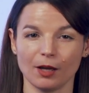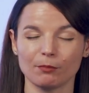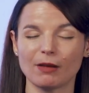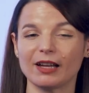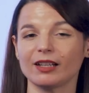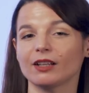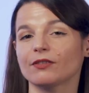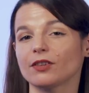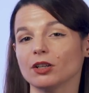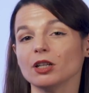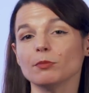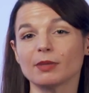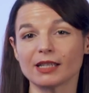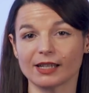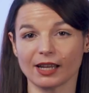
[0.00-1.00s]
But if
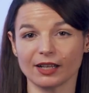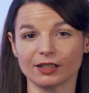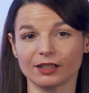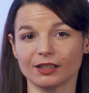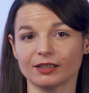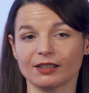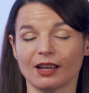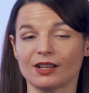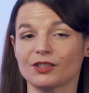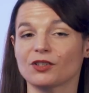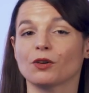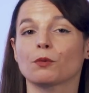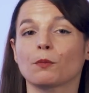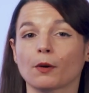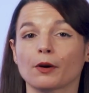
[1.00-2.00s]
you're a beginner and
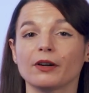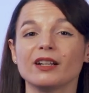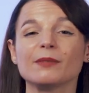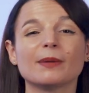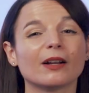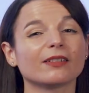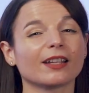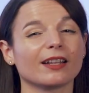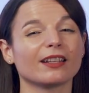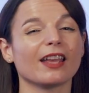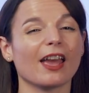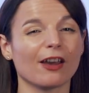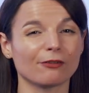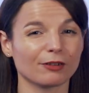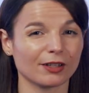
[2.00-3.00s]
you're worried about getting
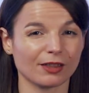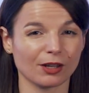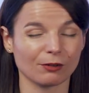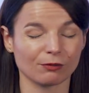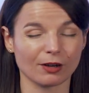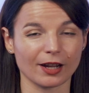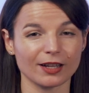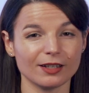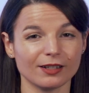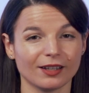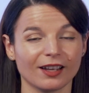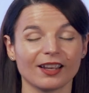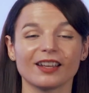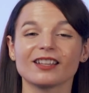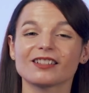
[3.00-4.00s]
everything right,
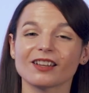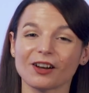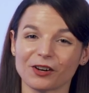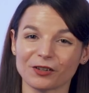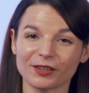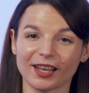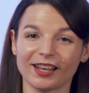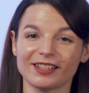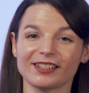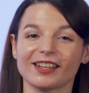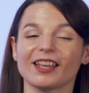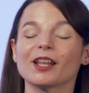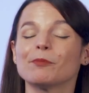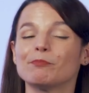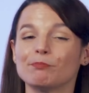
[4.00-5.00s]
it's okay to
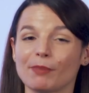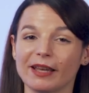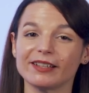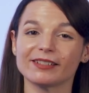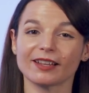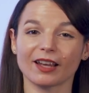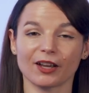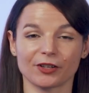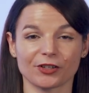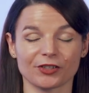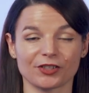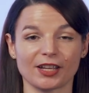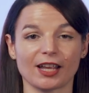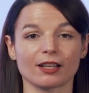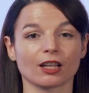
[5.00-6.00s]
get a basic
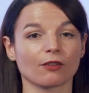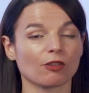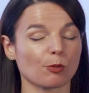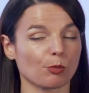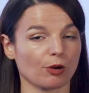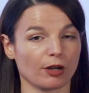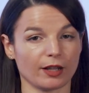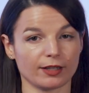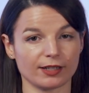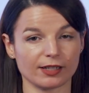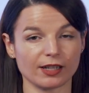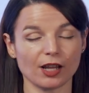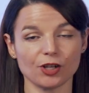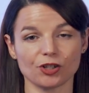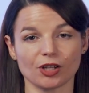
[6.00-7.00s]
understanding of the
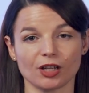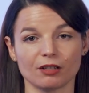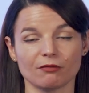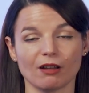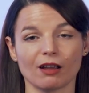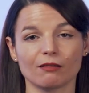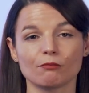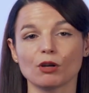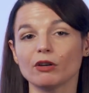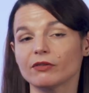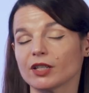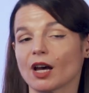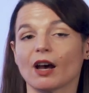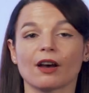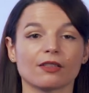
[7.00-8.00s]
pronunciation and move
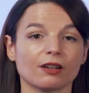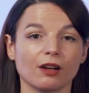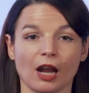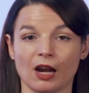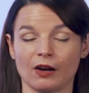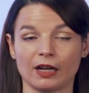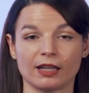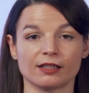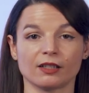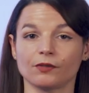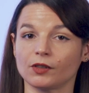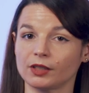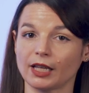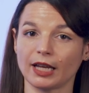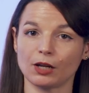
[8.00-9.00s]
to other areas of
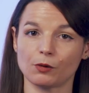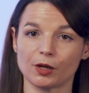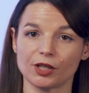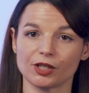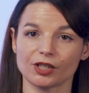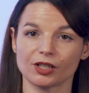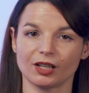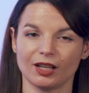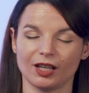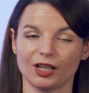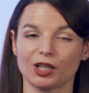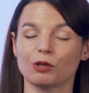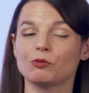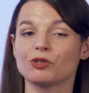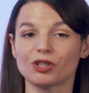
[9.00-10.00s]
the language.
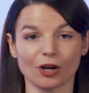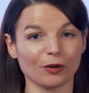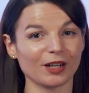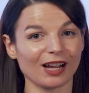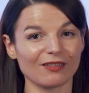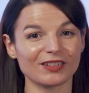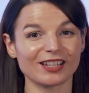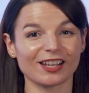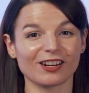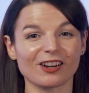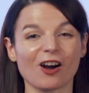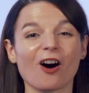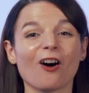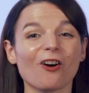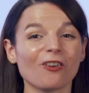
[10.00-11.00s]
You don't have to get it
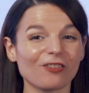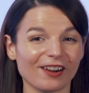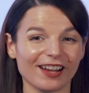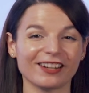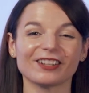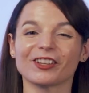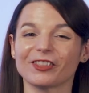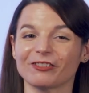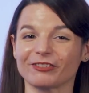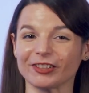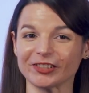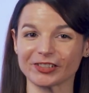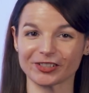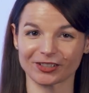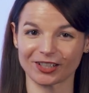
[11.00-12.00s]
all right on the
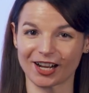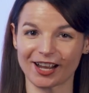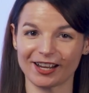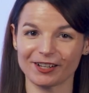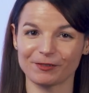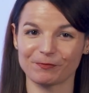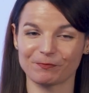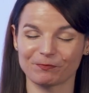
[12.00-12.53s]
first try.